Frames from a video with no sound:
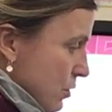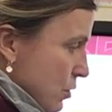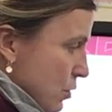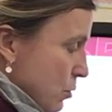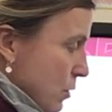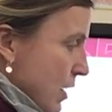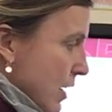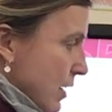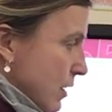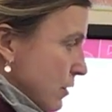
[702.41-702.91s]

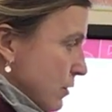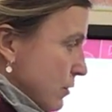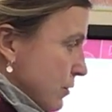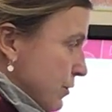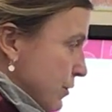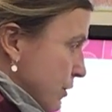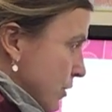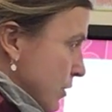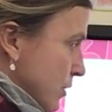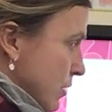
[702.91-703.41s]
12.
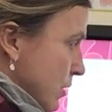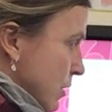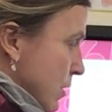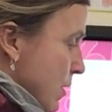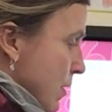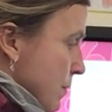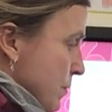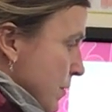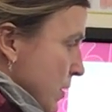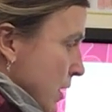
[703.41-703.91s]

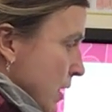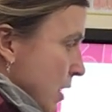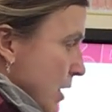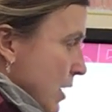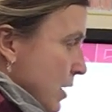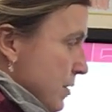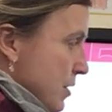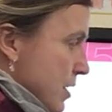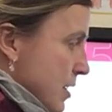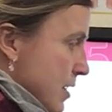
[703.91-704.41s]

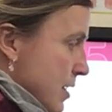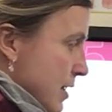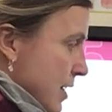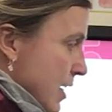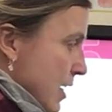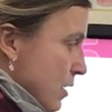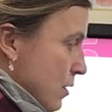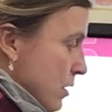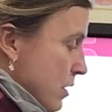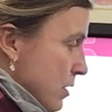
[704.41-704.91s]
And this is
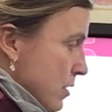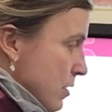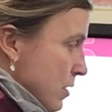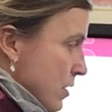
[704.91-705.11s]
our